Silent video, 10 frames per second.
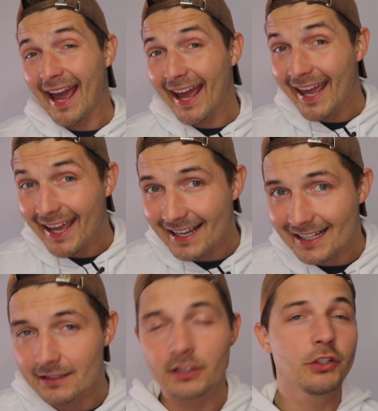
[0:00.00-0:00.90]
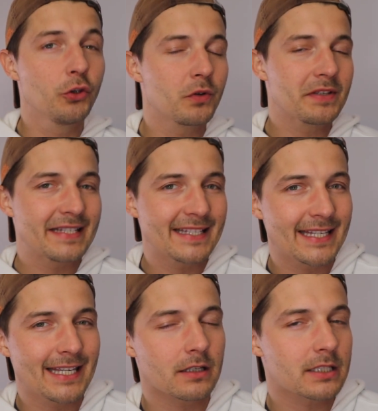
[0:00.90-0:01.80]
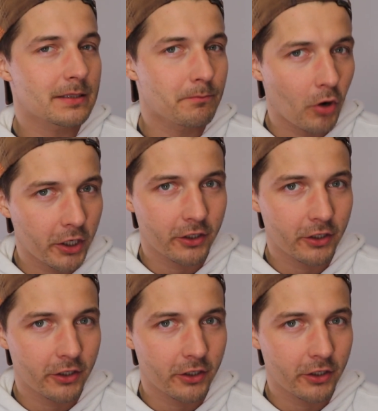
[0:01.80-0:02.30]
And you can see a smart